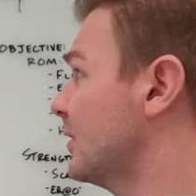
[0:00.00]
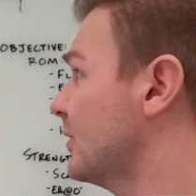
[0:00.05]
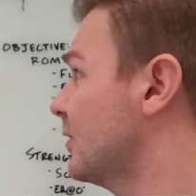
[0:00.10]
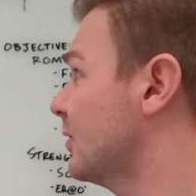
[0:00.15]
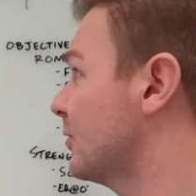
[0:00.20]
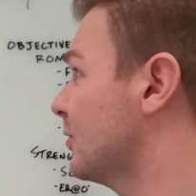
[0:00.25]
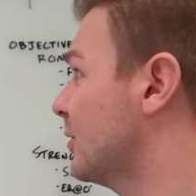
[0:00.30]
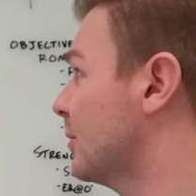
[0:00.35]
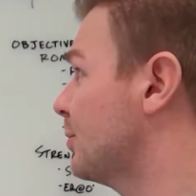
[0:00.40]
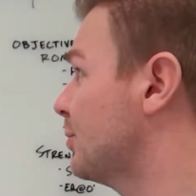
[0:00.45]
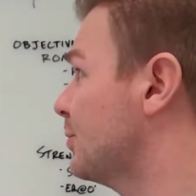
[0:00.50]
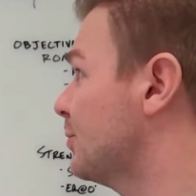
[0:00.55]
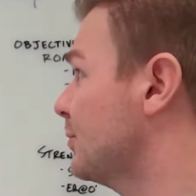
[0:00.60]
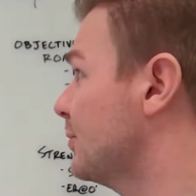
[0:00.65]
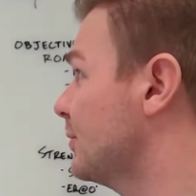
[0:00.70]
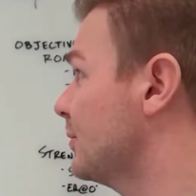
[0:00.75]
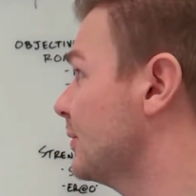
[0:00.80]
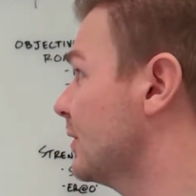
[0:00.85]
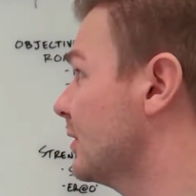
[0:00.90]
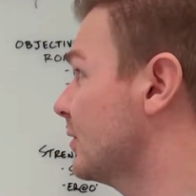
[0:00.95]
does the
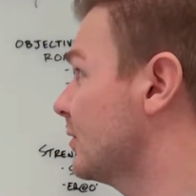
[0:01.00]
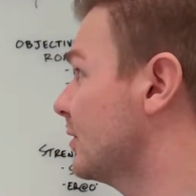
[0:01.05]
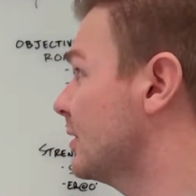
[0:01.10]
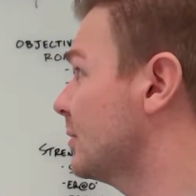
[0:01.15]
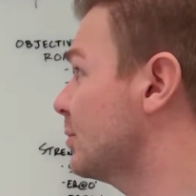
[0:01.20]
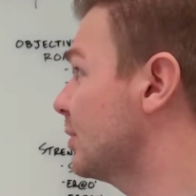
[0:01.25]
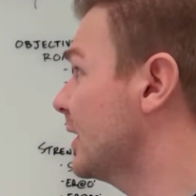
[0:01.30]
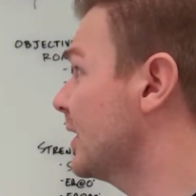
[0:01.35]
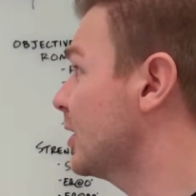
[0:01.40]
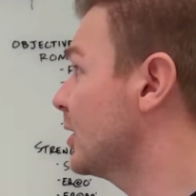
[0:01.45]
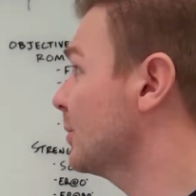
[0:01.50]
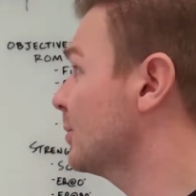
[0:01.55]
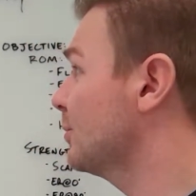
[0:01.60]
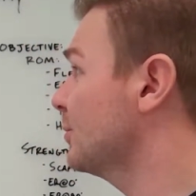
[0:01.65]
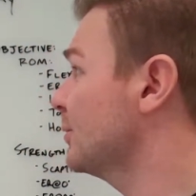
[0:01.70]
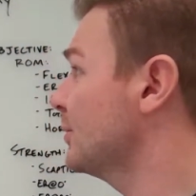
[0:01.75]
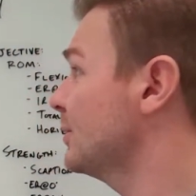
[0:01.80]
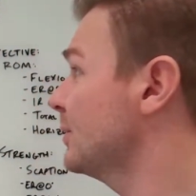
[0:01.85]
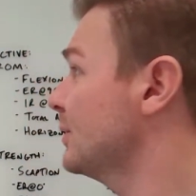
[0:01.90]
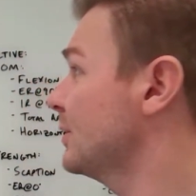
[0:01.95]
player